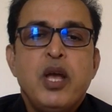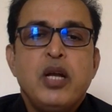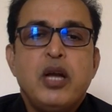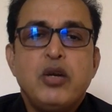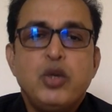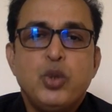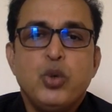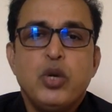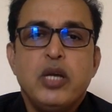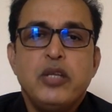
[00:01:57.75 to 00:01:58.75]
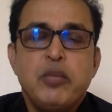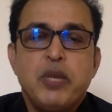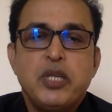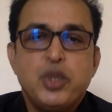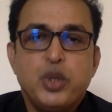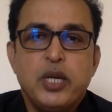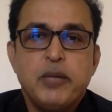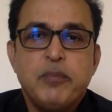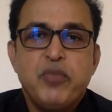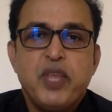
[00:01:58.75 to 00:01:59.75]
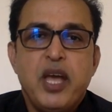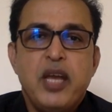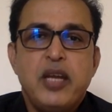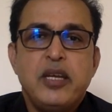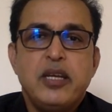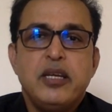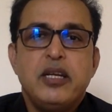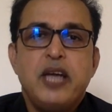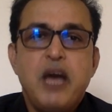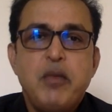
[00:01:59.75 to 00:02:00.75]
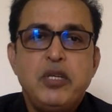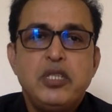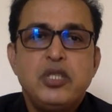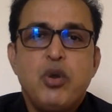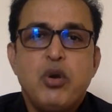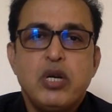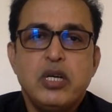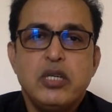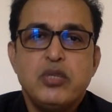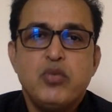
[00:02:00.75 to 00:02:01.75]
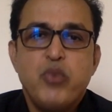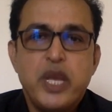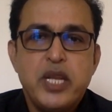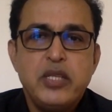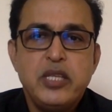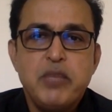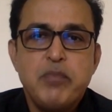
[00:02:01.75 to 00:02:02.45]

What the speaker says: control the blood sugar. And diabetes occurs when the